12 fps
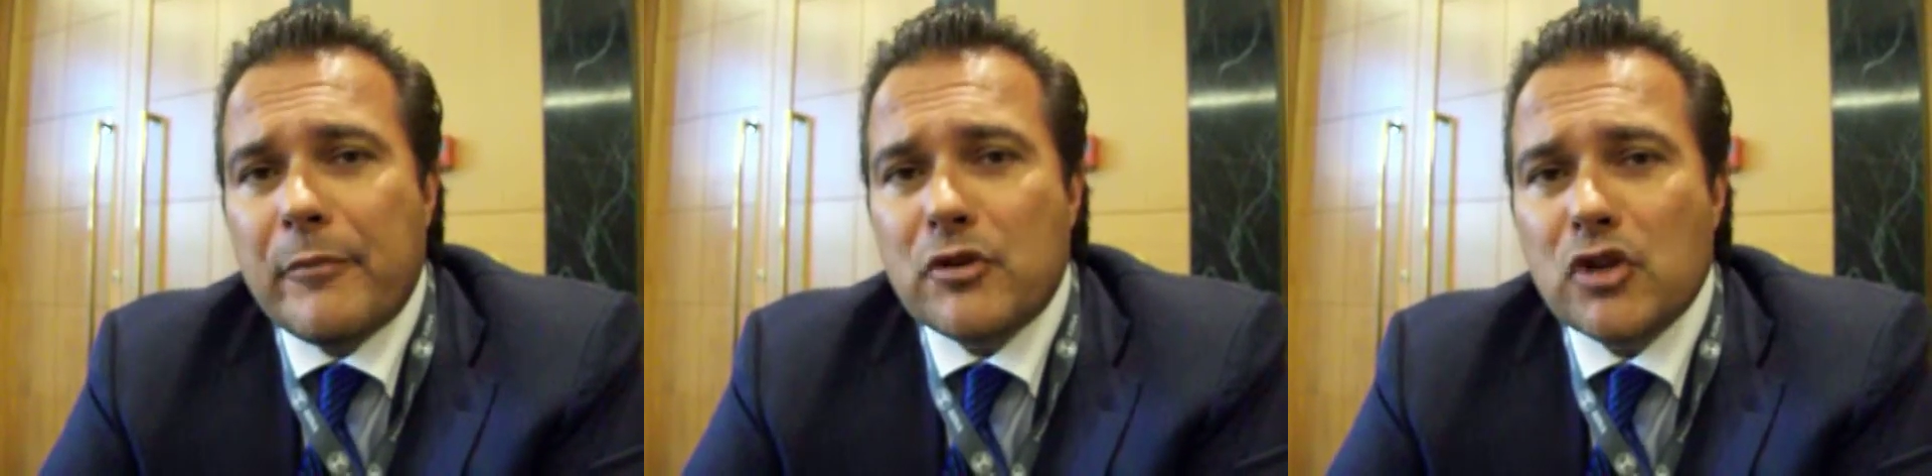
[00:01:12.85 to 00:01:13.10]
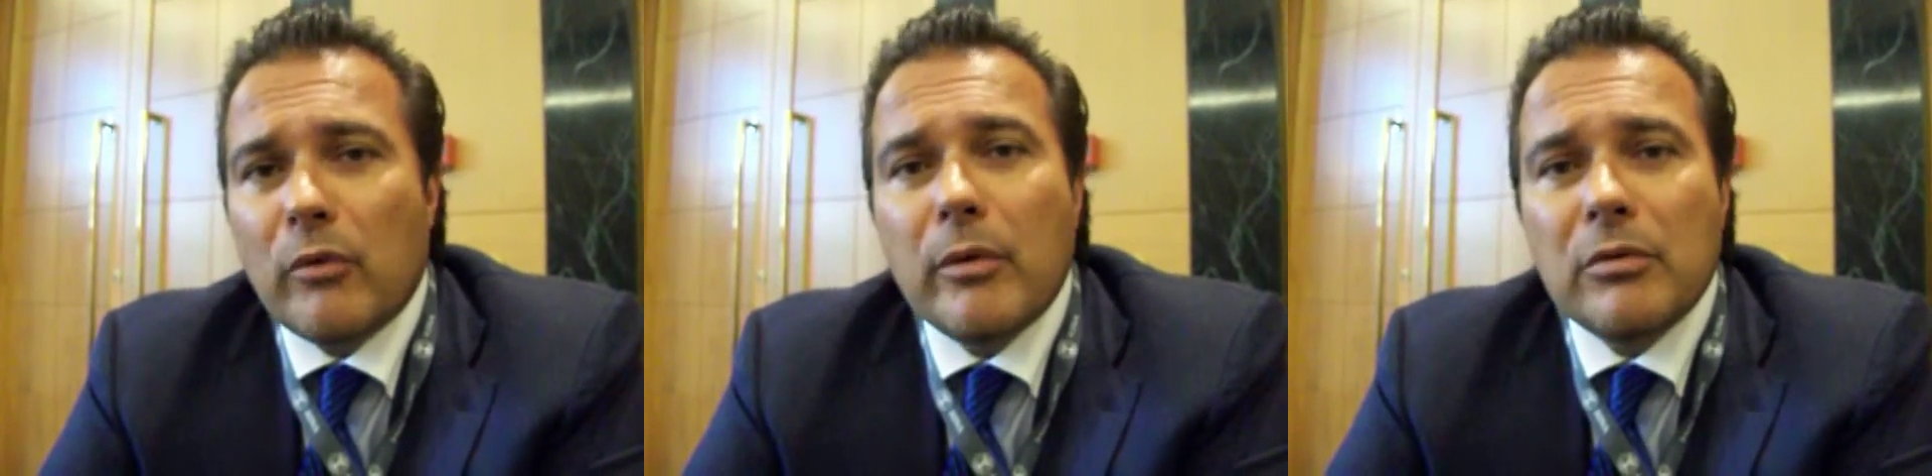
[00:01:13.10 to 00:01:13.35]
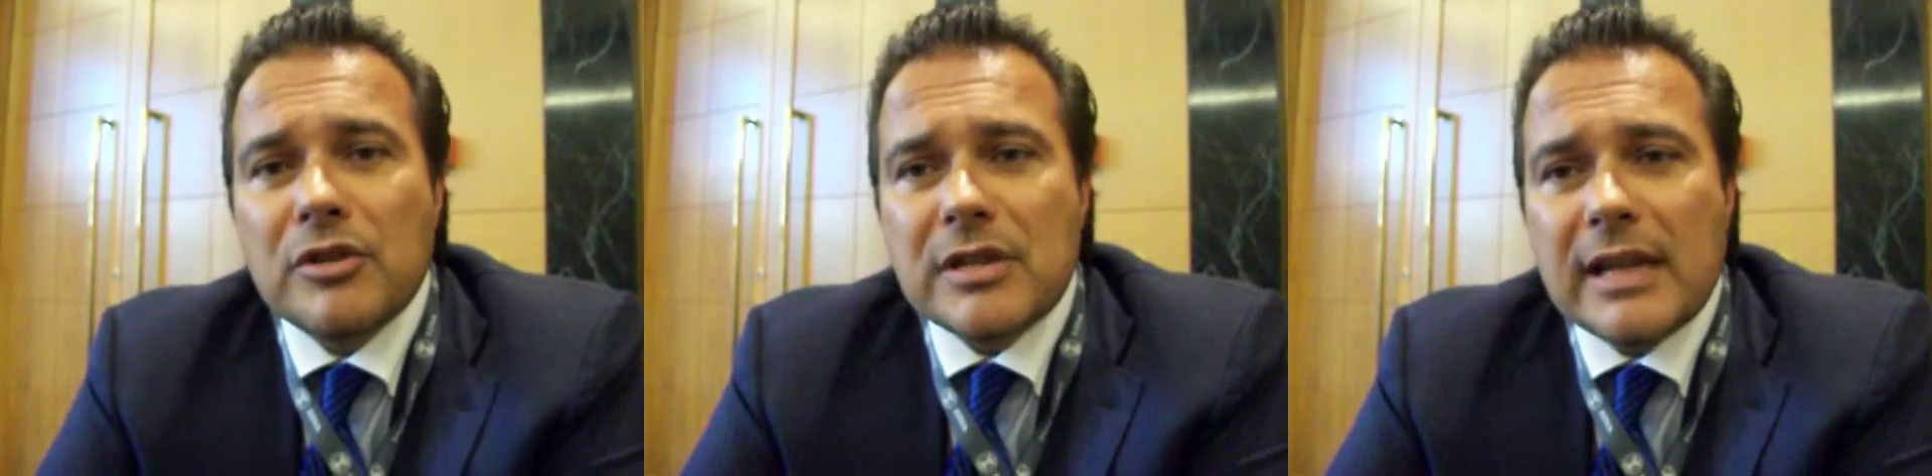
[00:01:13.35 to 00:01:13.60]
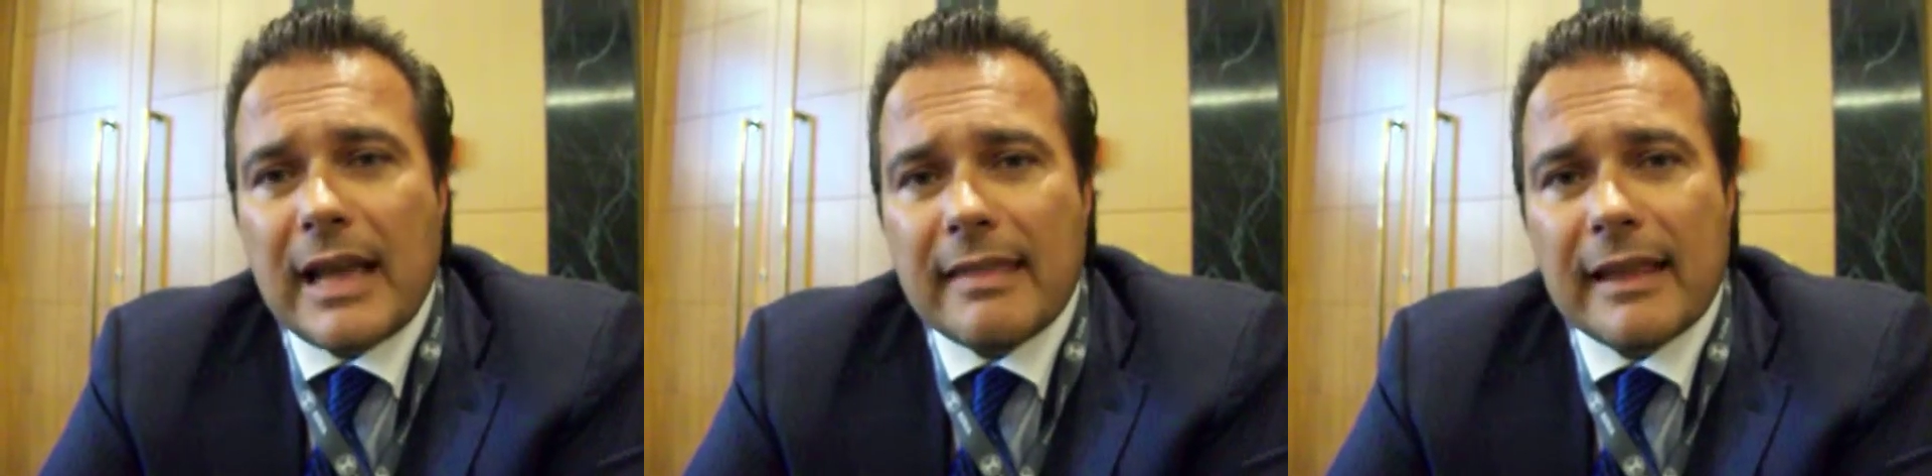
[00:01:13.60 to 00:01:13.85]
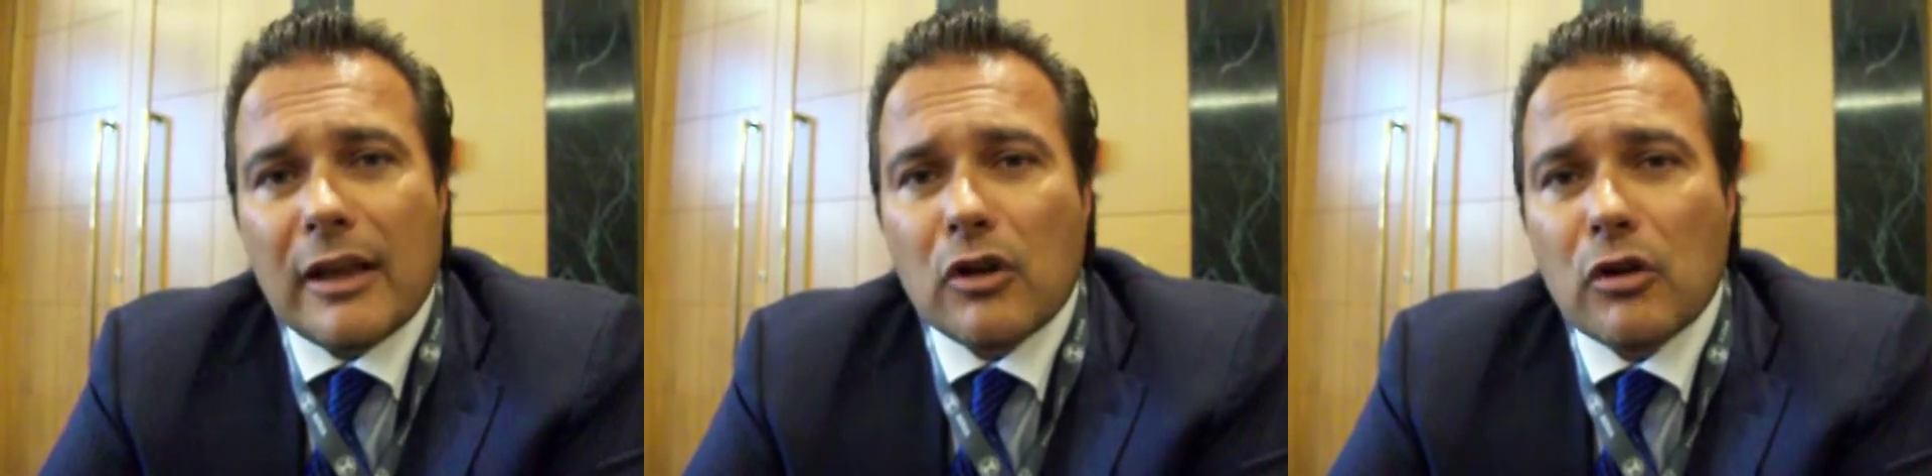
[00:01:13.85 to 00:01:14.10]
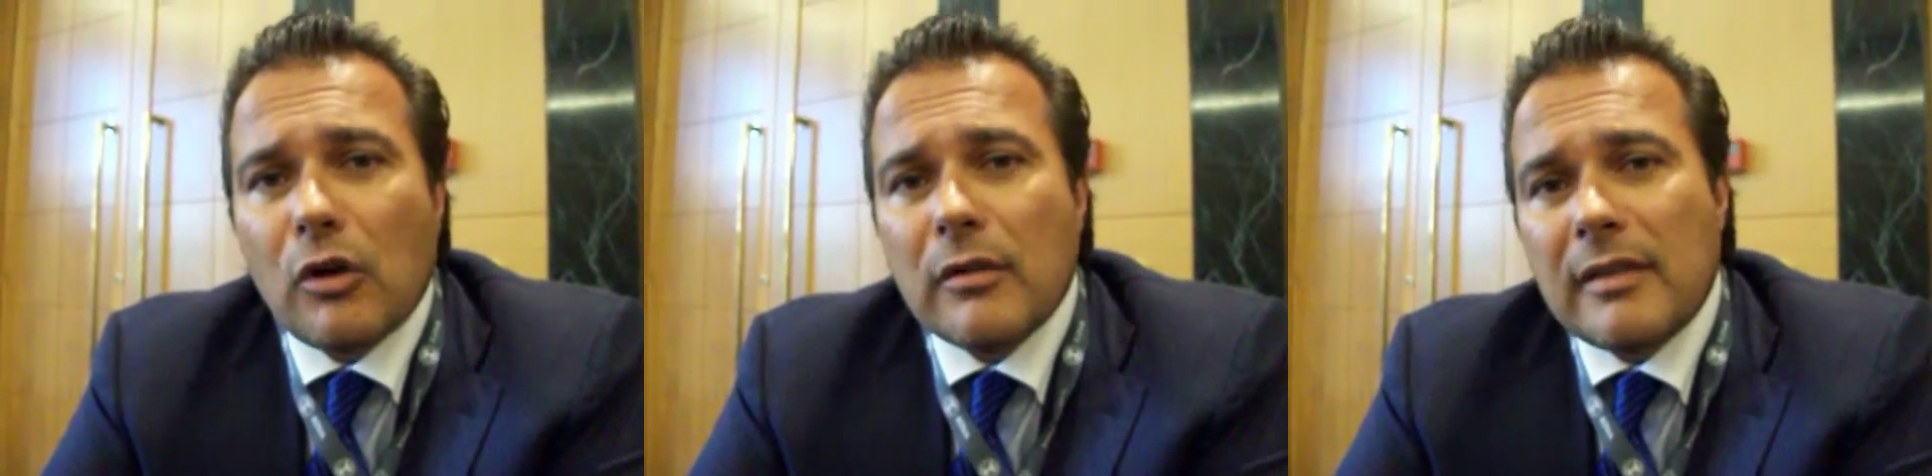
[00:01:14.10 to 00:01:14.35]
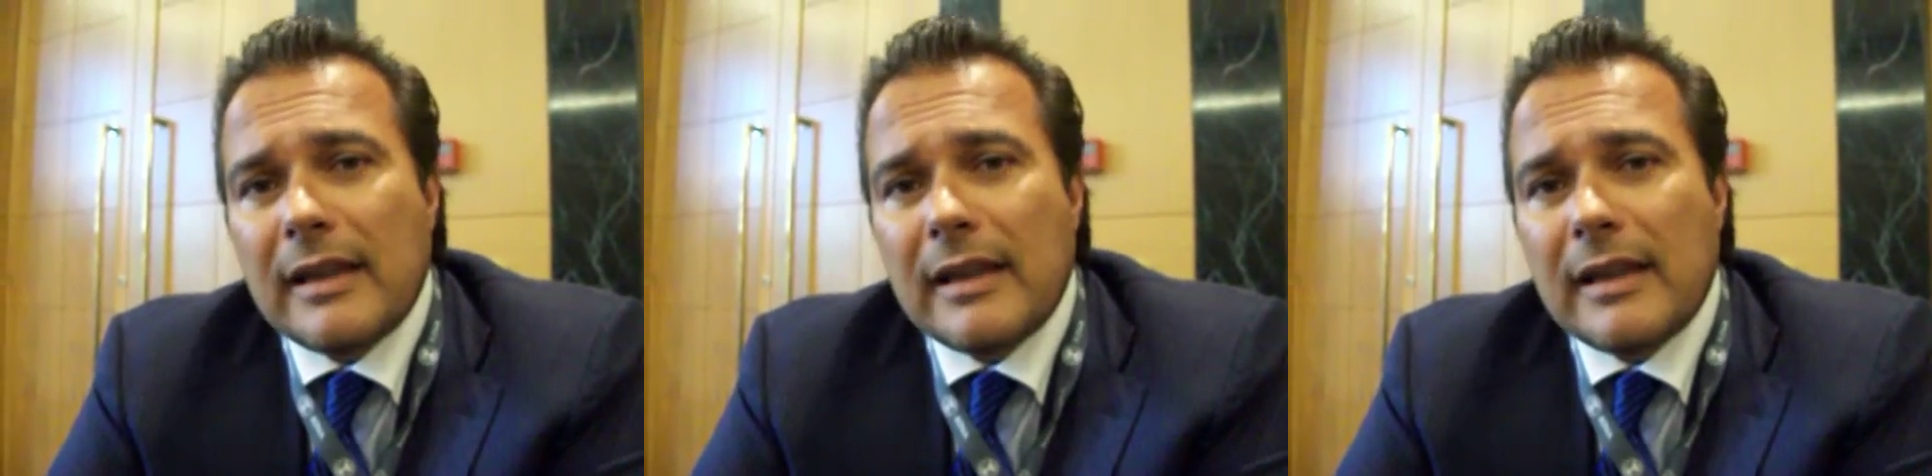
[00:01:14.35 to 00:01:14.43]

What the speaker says: So we will see, I think, a growth